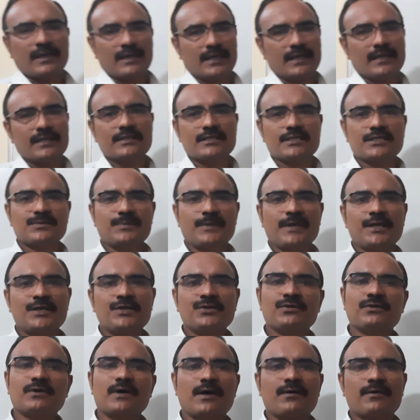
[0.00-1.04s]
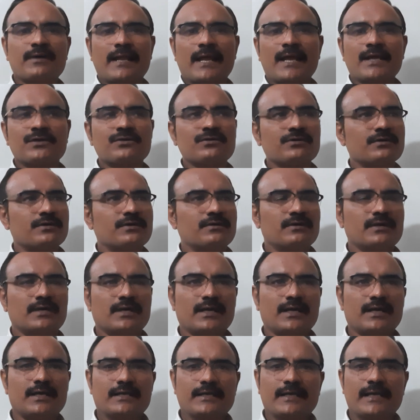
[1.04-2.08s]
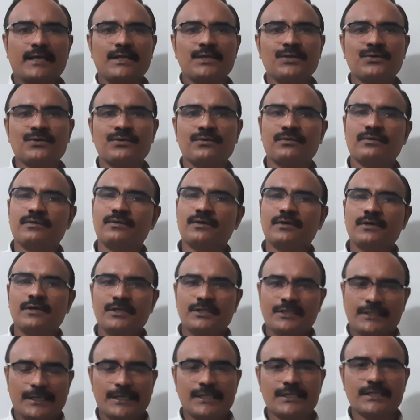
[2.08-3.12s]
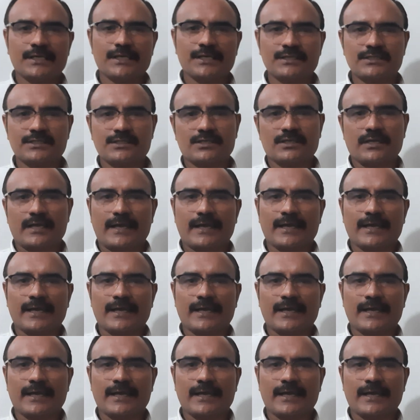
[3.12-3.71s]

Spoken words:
In this video I would like to tell you three things: